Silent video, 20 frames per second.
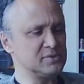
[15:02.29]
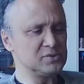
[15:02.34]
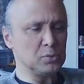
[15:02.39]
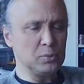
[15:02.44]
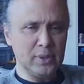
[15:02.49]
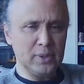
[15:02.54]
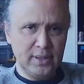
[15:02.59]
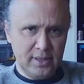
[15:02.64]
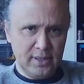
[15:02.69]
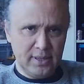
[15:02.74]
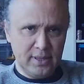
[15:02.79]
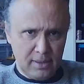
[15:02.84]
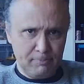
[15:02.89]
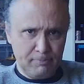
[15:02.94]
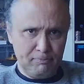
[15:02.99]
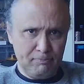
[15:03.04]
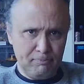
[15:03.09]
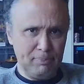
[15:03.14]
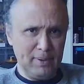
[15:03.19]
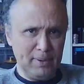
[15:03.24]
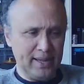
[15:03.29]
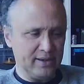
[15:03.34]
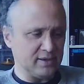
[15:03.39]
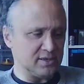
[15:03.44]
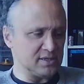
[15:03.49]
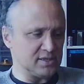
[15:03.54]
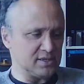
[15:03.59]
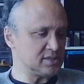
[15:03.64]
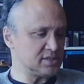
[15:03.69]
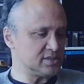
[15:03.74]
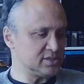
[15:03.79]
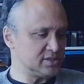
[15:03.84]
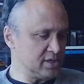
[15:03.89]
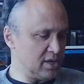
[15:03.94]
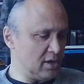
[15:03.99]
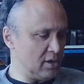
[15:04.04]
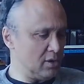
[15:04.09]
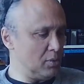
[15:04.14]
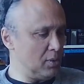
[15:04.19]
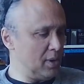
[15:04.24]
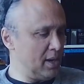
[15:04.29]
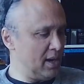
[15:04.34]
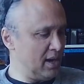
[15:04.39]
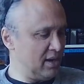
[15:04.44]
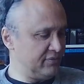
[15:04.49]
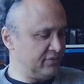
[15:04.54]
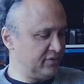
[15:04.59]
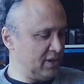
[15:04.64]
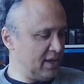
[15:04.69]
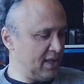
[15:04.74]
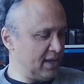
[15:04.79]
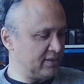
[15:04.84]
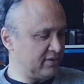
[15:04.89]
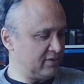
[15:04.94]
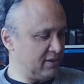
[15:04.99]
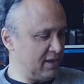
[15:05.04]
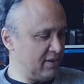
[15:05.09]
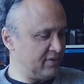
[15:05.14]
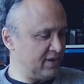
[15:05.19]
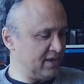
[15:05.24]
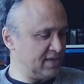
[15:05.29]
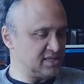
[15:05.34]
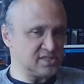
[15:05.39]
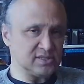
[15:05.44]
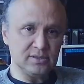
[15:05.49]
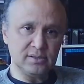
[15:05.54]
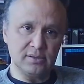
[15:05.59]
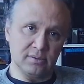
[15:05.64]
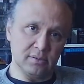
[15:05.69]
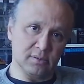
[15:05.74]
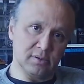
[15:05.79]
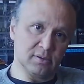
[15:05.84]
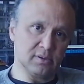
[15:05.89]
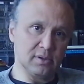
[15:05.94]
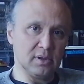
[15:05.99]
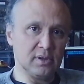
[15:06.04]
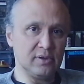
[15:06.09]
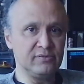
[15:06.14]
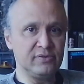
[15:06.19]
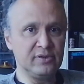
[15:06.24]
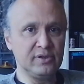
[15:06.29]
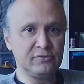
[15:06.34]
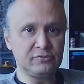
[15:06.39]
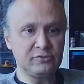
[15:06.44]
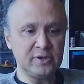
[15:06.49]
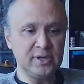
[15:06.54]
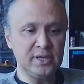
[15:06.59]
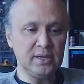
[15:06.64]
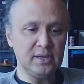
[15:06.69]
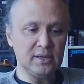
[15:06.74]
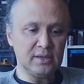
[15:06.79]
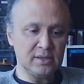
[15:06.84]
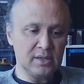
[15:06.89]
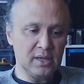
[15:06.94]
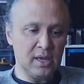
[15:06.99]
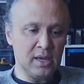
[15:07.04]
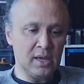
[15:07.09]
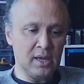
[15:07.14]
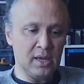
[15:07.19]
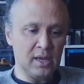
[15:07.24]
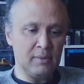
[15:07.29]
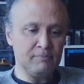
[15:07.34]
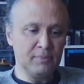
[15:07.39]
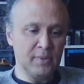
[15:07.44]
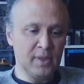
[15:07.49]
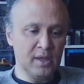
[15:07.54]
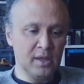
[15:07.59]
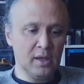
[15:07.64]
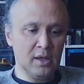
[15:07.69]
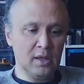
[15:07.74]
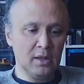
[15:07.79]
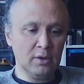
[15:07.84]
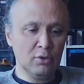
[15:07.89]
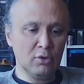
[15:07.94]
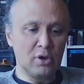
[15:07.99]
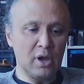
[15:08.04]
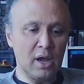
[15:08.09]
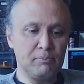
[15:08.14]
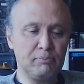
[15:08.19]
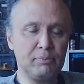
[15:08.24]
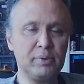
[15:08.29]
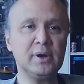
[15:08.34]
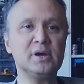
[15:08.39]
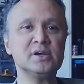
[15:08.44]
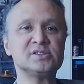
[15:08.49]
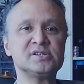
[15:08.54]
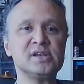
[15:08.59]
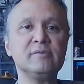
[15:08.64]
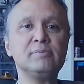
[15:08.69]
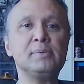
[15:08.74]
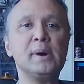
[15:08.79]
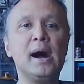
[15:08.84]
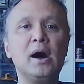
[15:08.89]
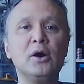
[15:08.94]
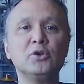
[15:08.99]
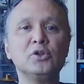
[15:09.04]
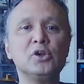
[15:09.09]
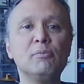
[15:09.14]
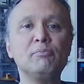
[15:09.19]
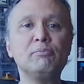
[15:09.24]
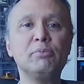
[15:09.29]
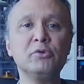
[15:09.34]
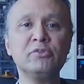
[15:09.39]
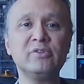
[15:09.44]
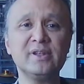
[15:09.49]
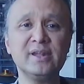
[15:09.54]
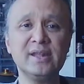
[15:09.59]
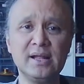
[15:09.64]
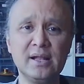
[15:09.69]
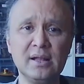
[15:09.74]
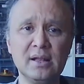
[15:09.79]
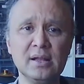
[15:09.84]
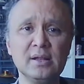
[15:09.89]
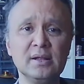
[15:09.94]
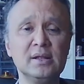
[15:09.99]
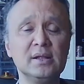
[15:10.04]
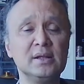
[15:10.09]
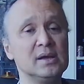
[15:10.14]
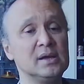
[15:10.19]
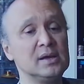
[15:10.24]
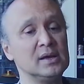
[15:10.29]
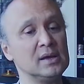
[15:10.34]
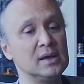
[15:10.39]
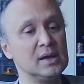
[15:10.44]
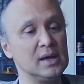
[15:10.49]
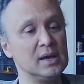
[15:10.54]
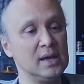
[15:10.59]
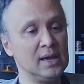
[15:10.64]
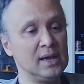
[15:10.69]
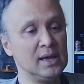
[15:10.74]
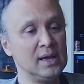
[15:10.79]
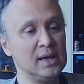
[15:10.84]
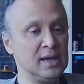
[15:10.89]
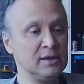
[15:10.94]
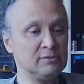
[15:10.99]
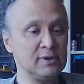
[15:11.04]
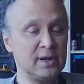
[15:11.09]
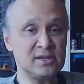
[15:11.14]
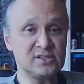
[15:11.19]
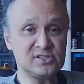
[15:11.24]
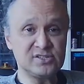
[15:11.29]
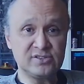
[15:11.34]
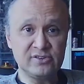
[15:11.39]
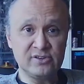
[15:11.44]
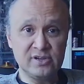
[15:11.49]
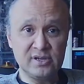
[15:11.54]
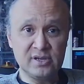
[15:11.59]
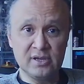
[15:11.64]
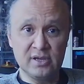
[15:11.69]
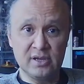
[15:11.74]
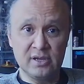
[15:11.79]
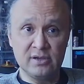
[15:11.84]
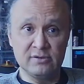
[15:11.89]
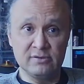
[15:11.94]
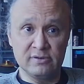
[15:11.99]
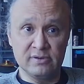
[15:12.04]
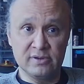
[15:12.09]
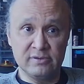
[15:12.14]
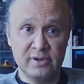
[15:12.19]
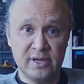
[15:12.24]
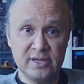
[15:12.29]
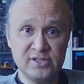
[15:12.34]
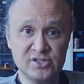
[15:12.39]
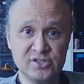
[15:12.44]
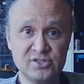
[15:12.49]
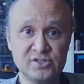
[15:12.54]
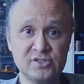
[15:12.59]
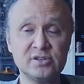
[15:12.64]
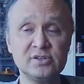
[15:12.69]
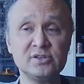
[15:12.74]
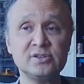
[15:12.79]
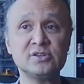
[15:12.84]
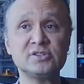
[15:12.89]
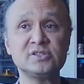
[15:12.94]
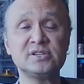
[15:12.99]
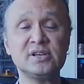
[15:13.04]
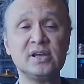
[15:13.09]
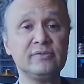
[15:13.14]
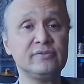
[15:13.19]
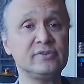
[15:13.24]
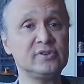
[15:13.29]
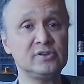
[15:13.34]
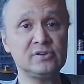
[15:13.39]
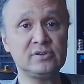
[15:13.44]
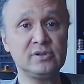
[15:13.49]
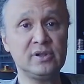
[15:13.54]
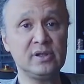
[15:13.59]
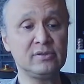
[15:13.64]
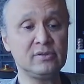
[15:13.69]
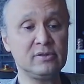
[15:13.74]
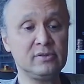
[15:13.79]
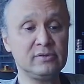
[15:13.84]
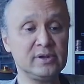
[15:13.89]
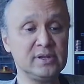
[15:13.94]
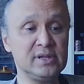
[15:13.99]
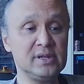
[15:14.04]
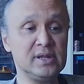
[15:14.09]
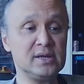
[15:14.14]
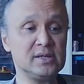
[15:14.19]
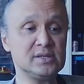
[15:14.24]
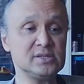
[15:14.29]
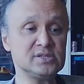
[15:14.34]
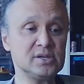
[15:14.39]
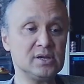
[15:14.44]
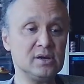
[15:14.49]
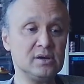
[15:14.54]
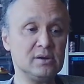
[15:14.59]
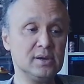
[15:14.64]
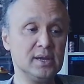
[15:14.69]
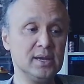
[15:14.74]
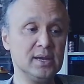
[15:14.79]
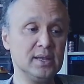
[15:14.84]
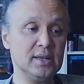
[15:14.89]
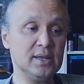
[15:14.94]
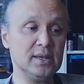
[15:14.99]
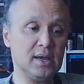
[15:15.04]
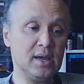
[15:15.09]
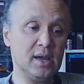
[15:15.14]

with planners. So if you like to have a listen, feel free. Look up zelfbeaudio.nl. Register yourself if you're not already done so, and